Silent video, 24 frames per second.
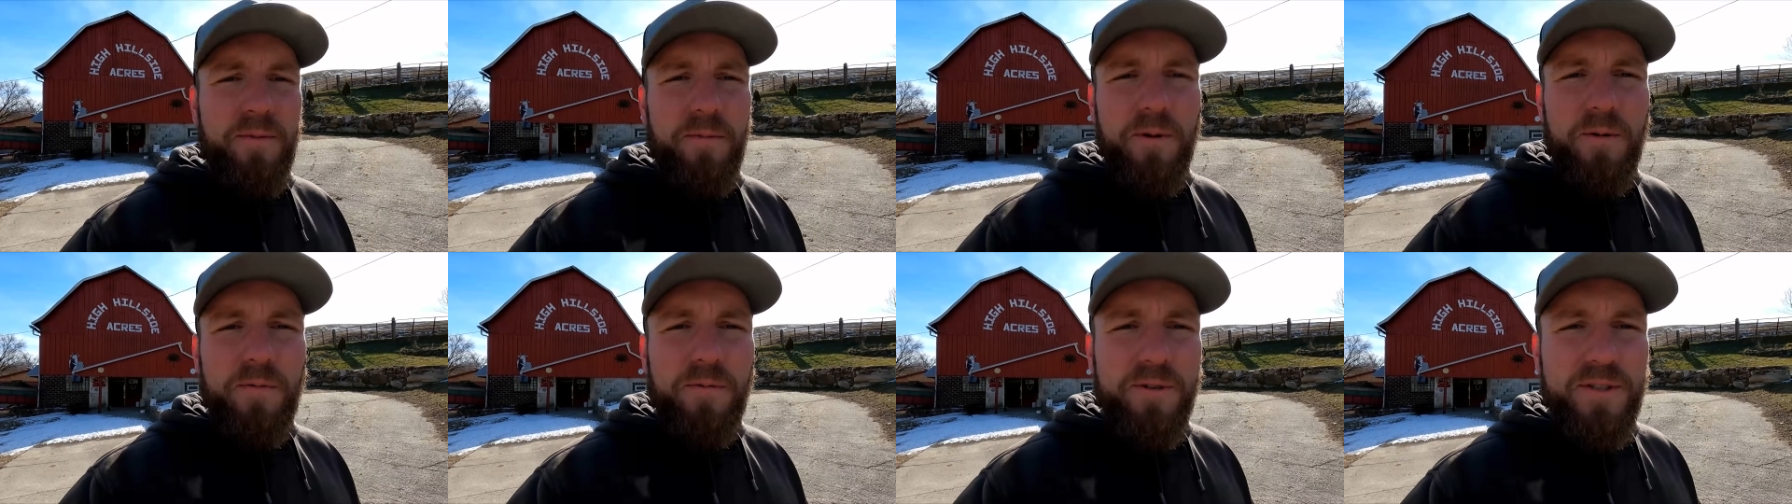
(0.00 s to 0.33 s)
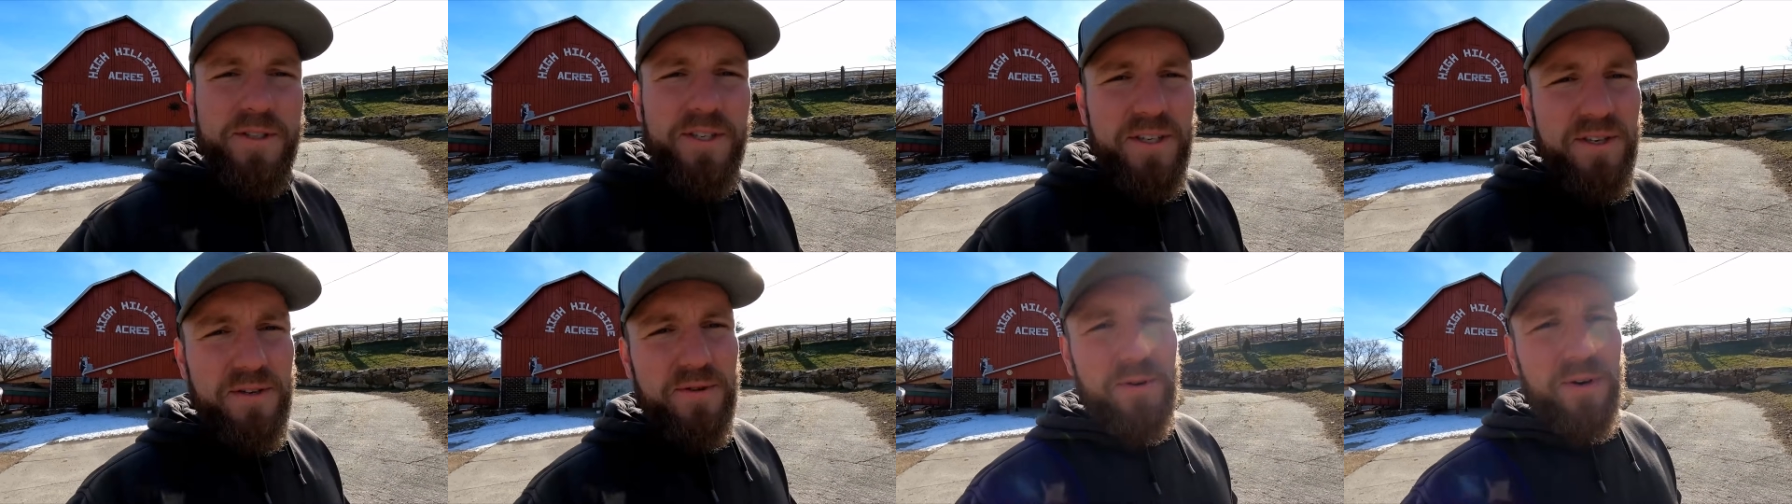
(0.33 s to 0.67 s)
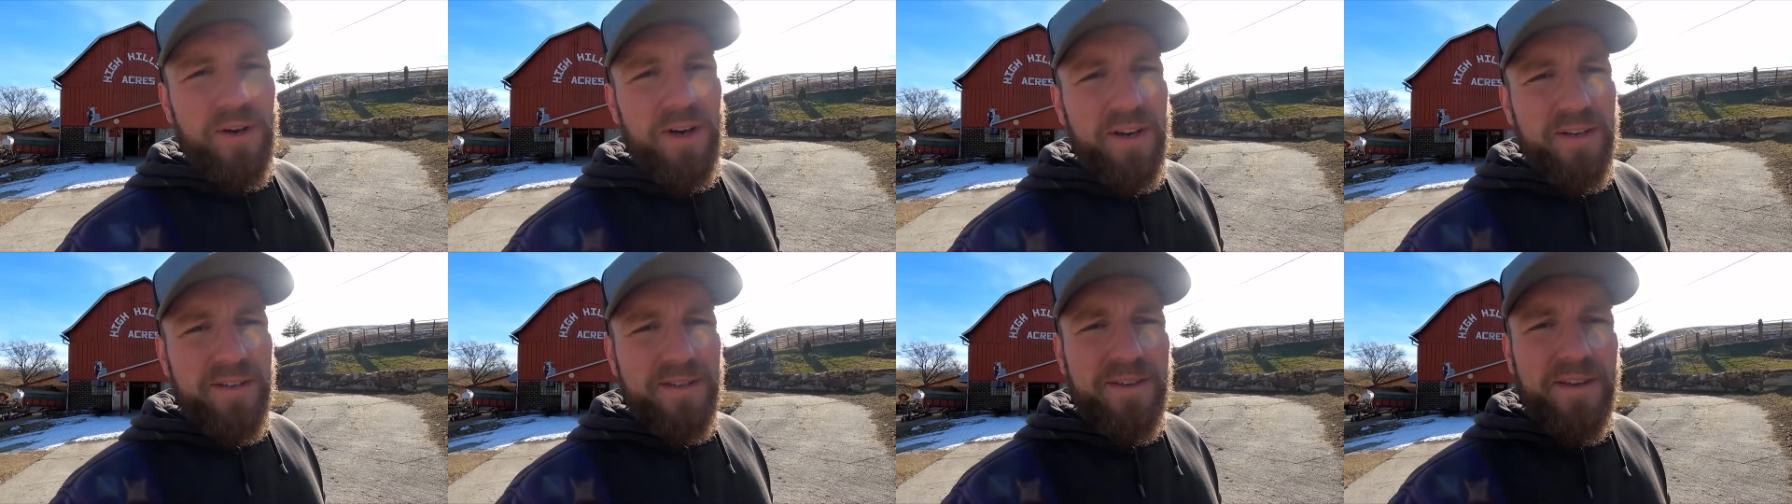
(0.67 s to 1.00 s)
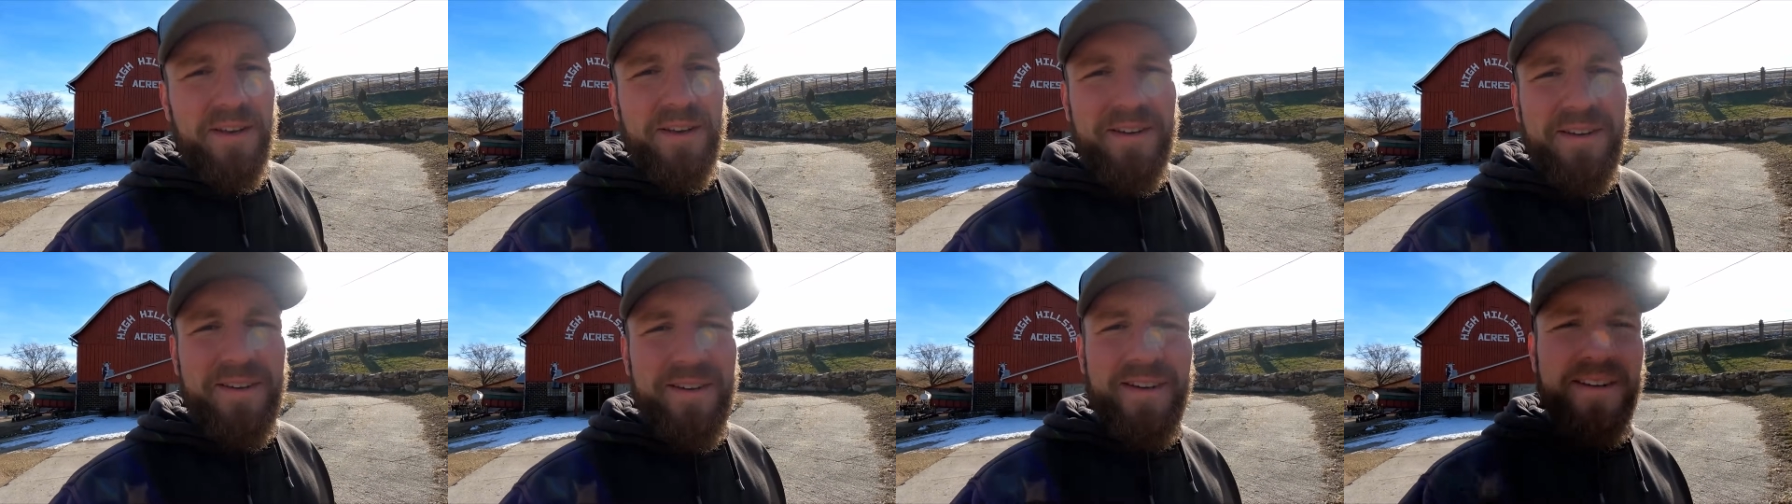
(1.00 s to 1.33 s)
and we will see you guys
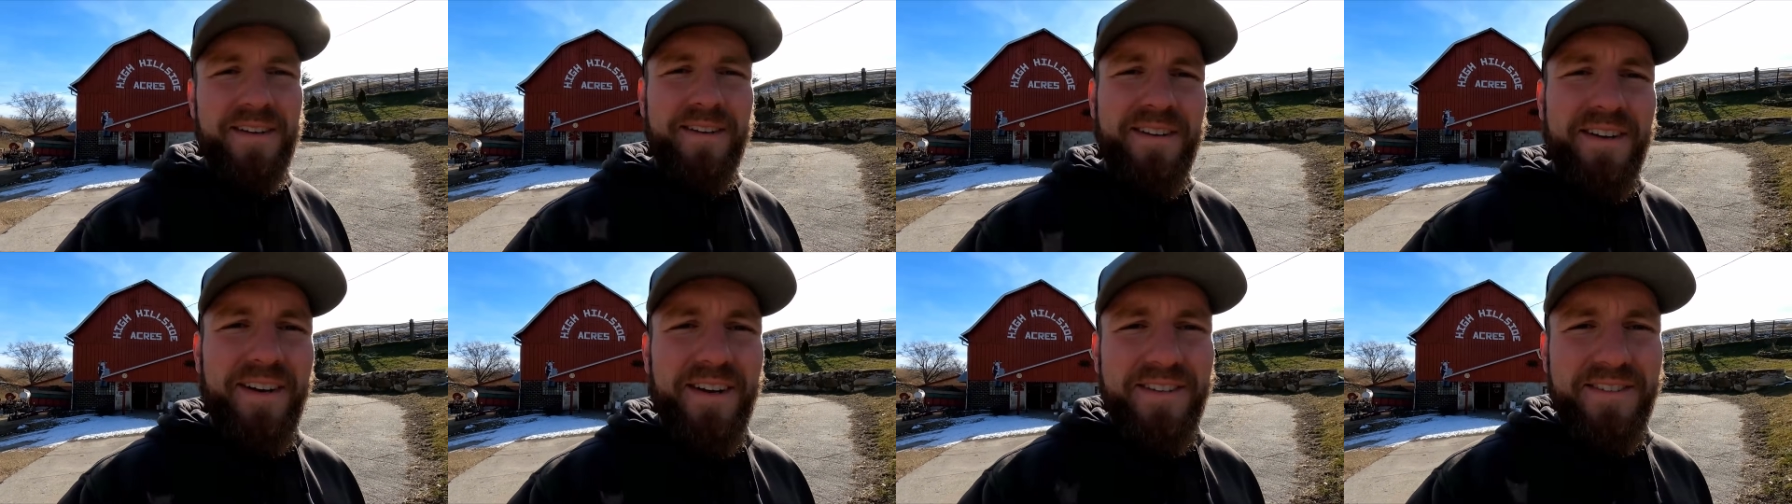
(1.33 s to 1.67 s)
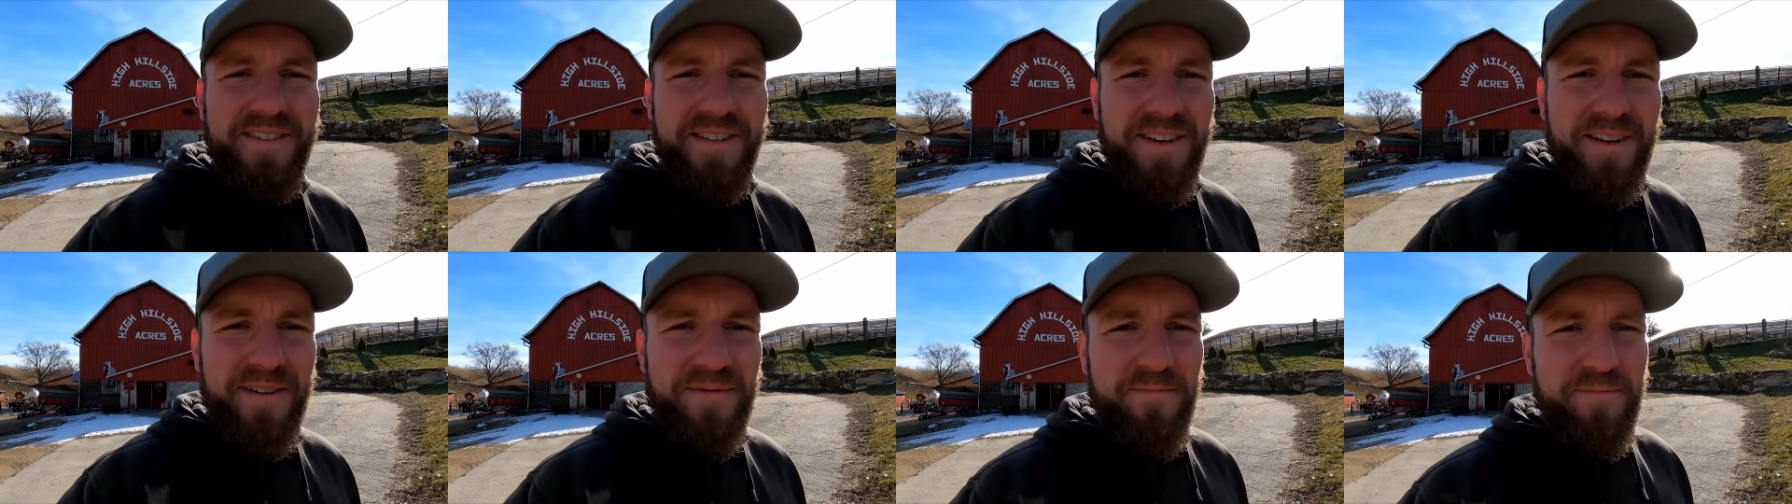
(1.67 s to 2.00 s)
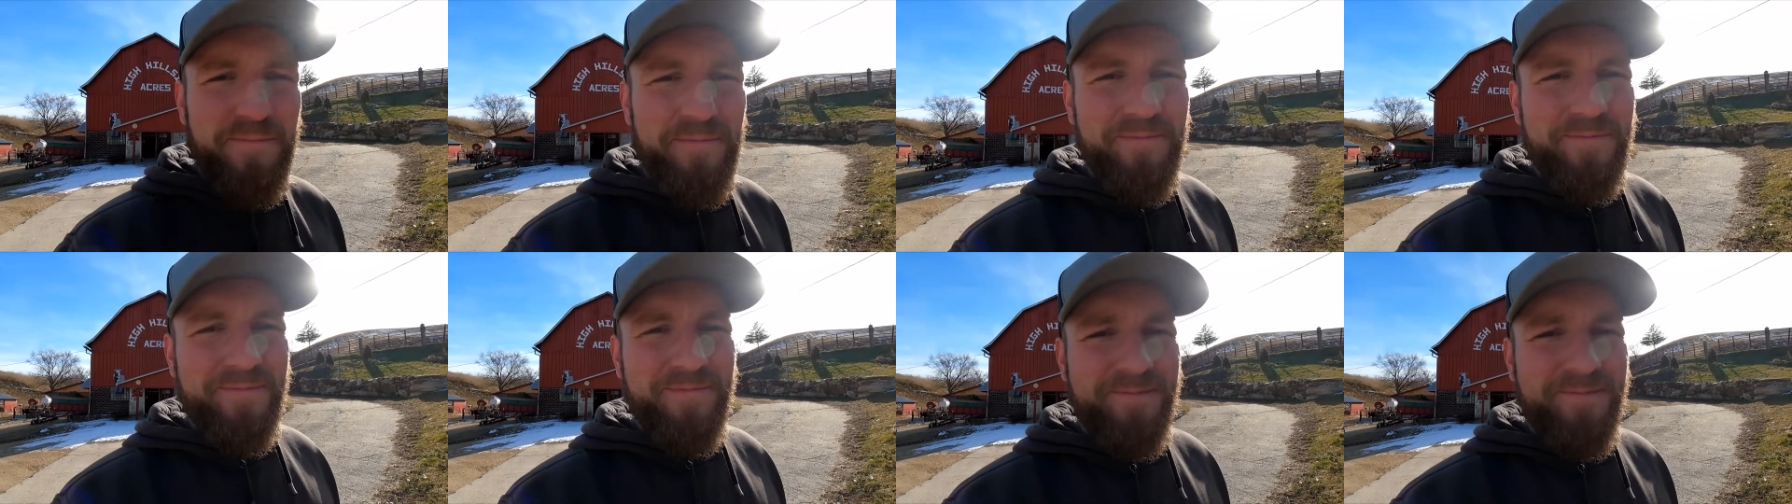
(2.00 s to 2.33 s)
next time.